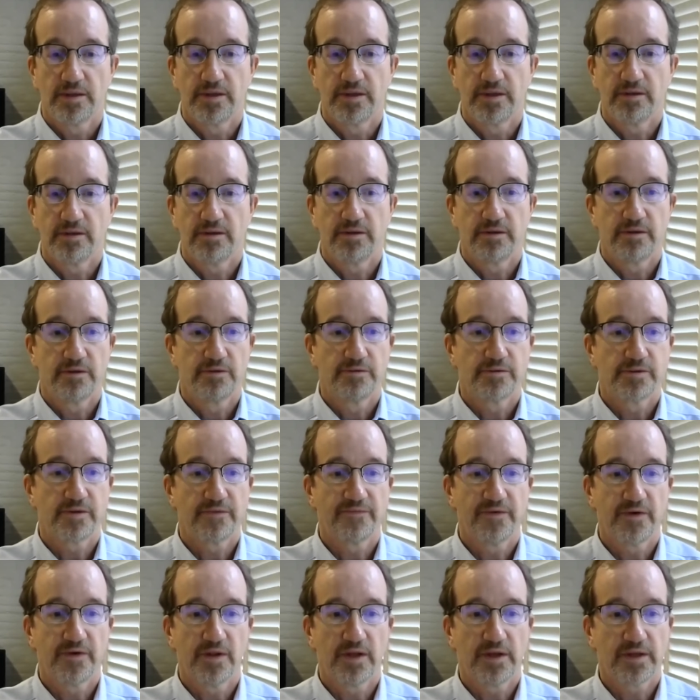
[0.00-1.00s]
didn't used to
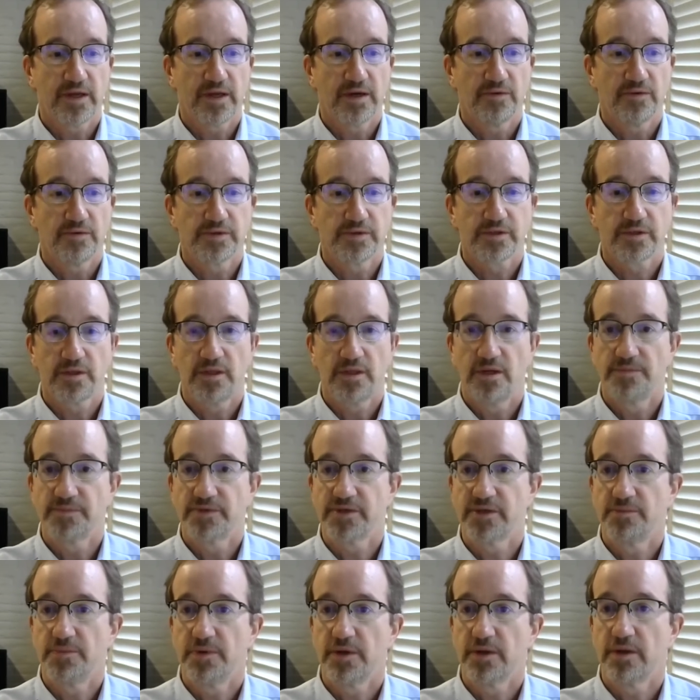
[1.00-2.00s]
feel like I was
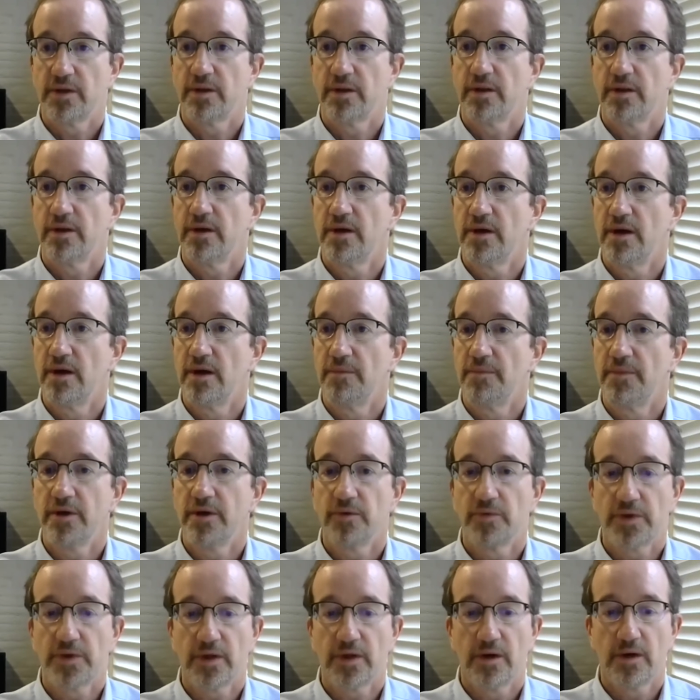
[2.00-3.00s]
clumsy, but
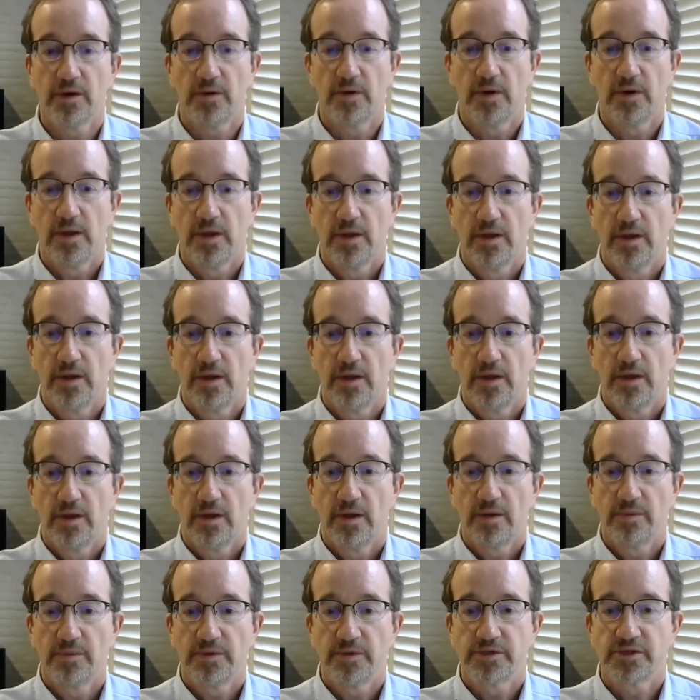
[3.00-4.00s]
here we go.
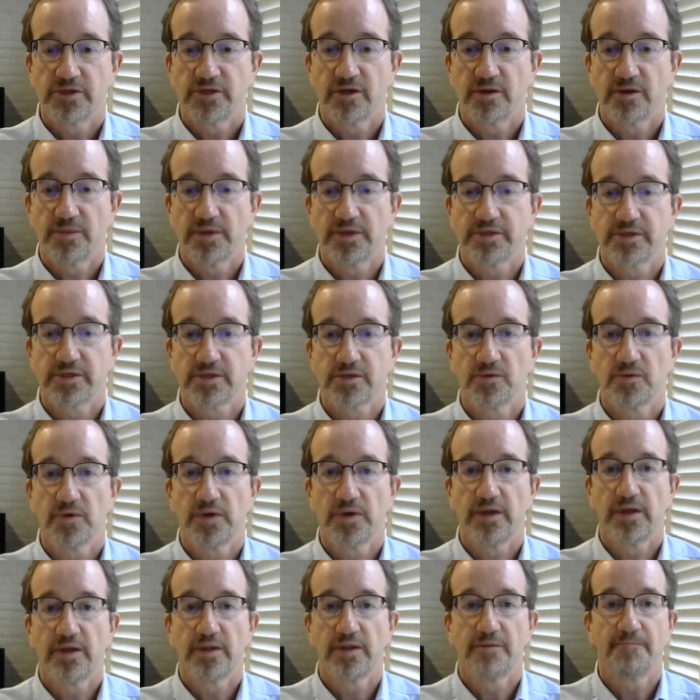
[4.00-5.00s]
I'm going to share my
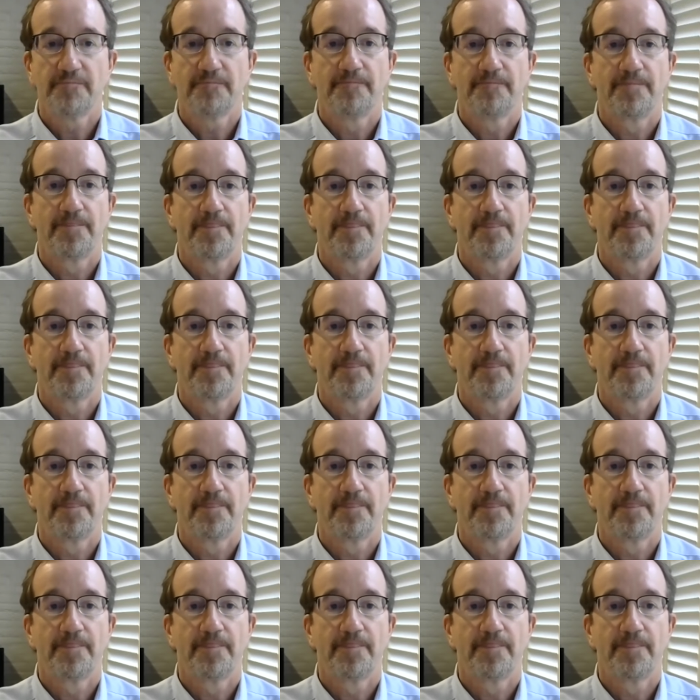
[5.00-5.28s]
screen.